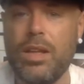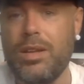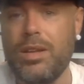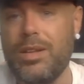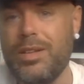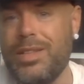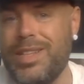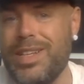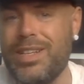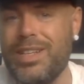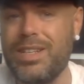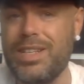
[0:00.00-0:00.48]

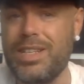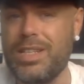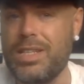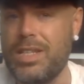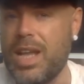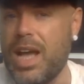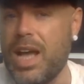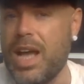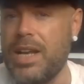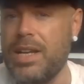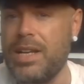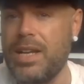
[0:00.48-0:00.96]
didn't
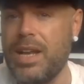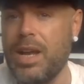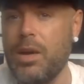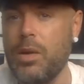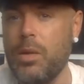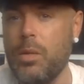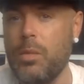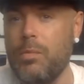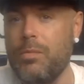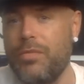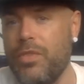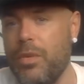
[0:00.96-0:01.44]
stand
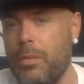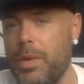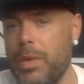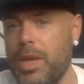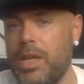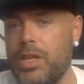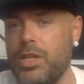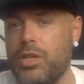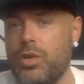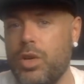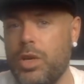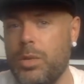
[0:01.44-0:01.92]
out. For me,
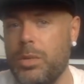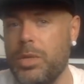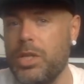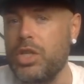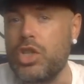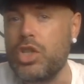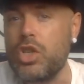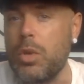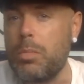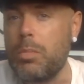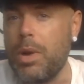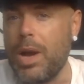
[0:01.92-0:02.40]
he's going to be a
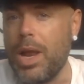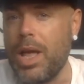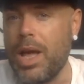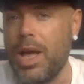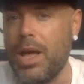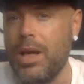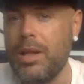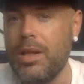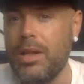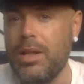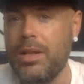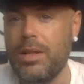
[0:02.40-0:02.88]
sub
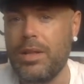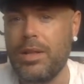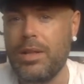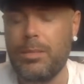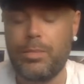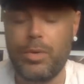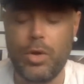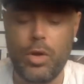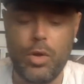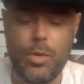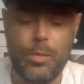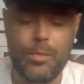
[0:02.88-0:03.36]
player.
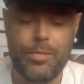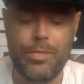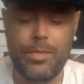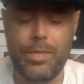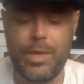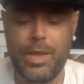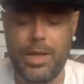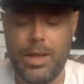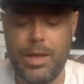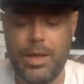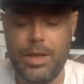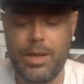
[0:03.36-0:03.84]
But
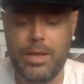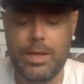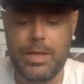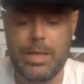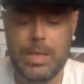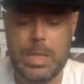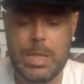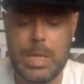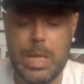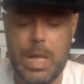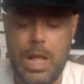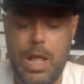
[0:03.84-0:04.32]

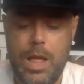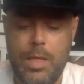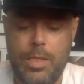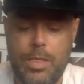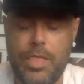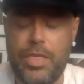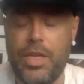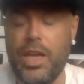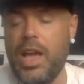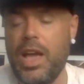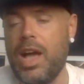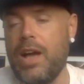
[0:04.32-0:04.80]

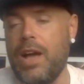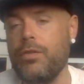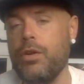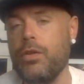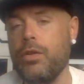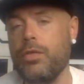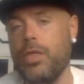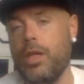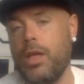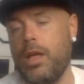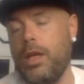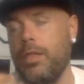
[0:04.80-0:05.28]
the thing I've
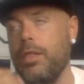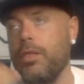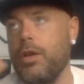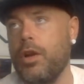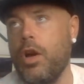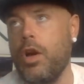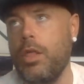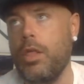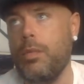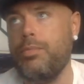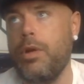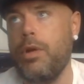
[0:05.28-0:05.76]

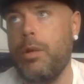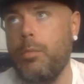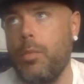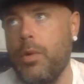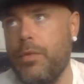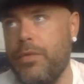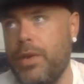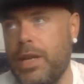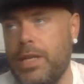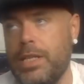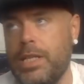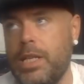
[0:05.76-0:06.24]
got the problem
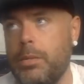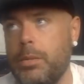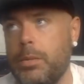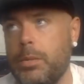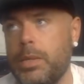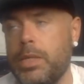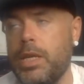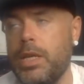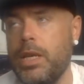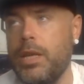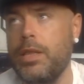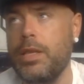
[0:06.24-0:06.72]
with, and I seem to be
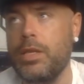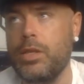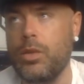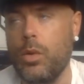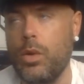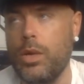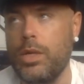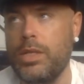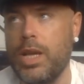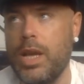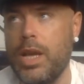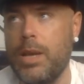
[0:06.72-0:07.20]
seeing this all
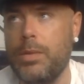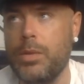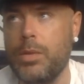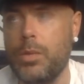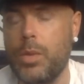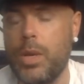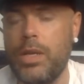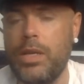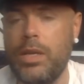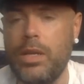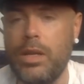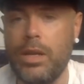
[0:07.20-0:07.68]
the time, is
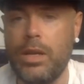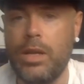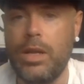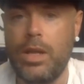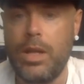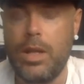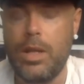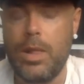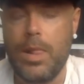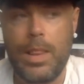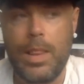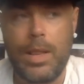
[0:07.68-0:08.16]
when you're
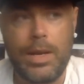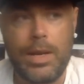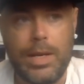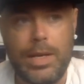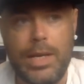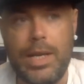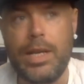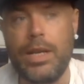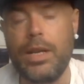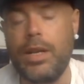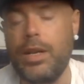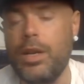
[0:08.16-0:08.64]

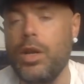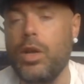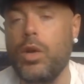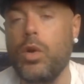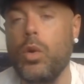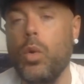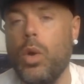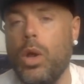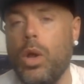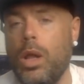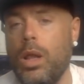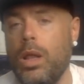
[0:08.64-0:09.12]
needing a
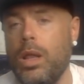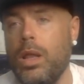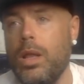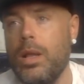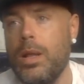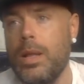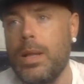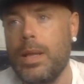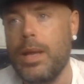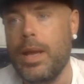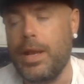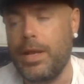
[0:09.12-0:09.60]
goal
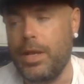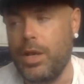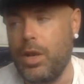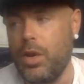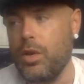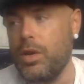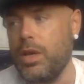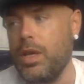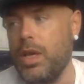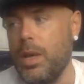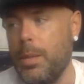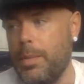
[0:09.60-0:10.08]
and you
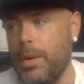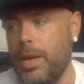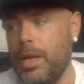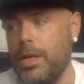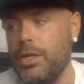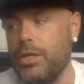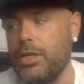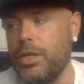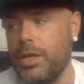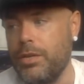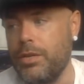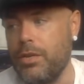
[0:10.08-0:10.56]
look at your
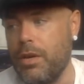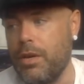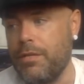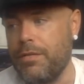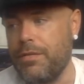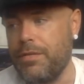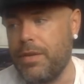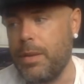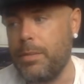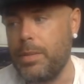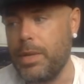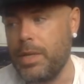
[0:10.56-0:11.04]
bench and you've got
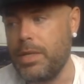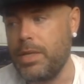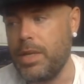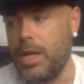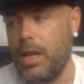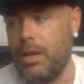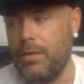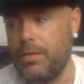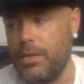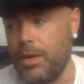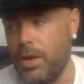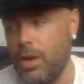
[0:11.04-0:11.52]
Fabian
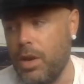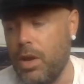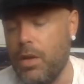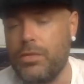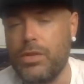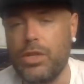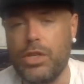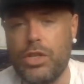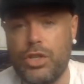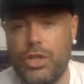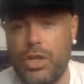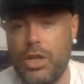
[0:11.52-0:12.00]
Delph and
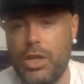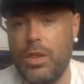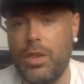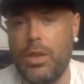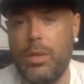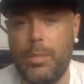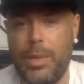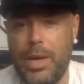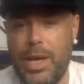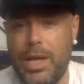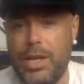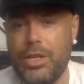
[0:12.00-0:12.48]
Loftus-Cheek on
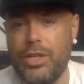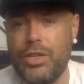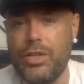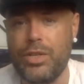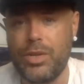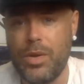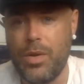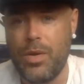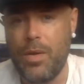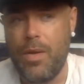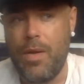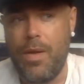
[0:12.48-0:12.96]
the
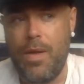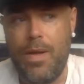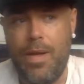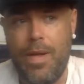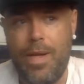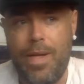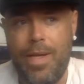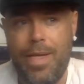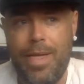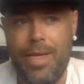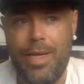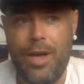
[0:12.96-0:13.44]
bench,
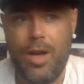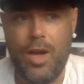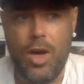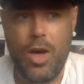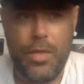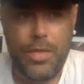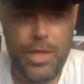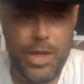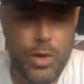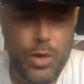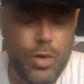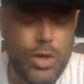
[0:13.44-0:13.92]

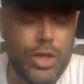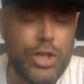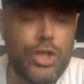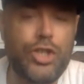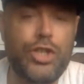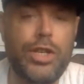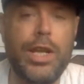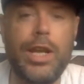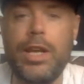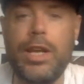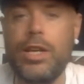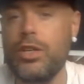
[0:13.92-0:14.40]
are they going to
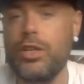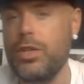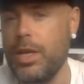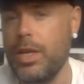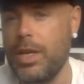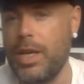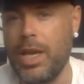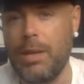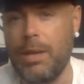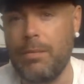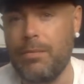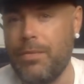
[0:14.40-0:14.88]
change the
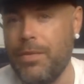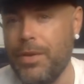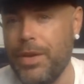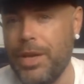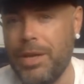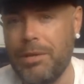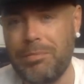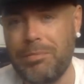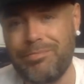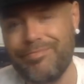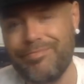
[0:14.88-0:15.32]
game for you?